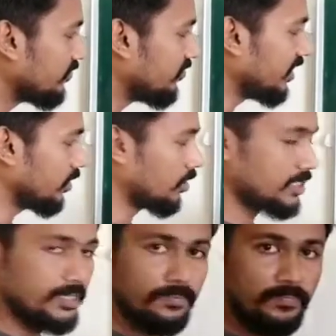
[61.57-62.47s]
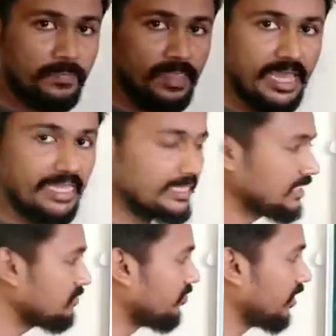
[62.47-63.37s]
V naught. And
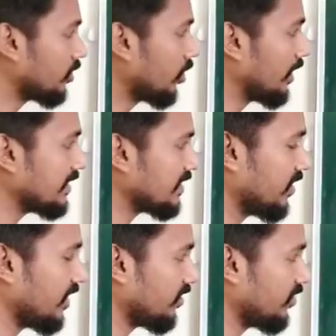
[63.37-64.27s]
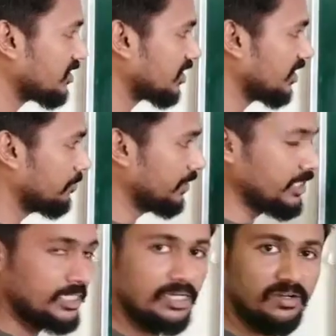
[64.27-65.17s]
this we will call as equation
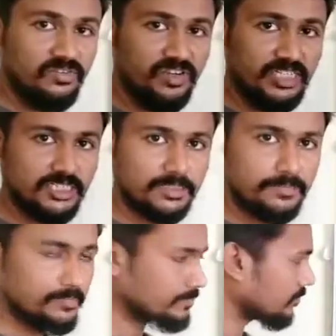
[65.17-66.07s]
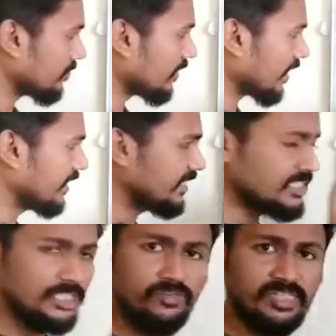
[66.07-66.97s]
number first.
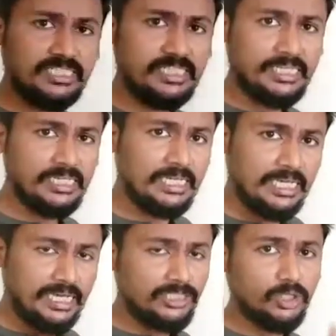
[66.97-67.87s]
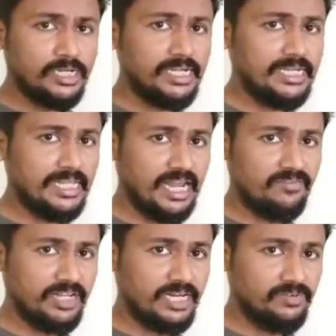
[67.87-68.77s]
This you will see is already
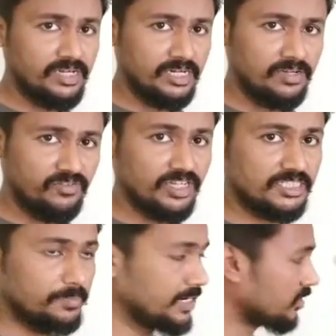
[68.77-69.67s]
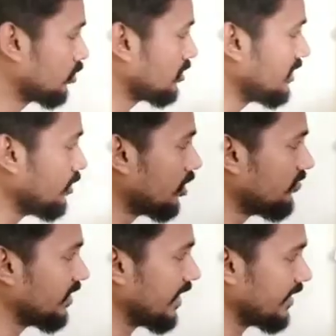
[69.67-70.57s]
derived in our first part. So C naught
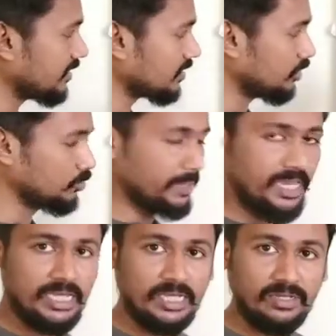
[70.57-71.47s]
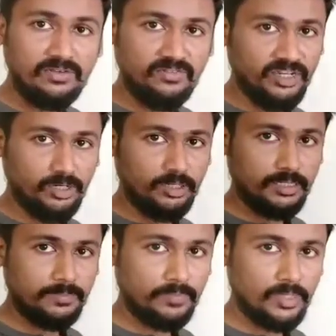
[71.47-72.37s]
we write as Q by V naught.
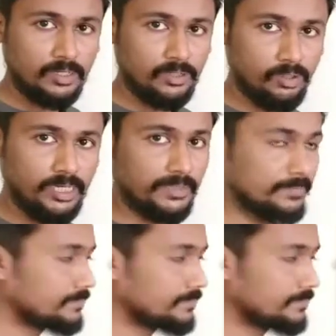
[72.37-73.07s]
Okay.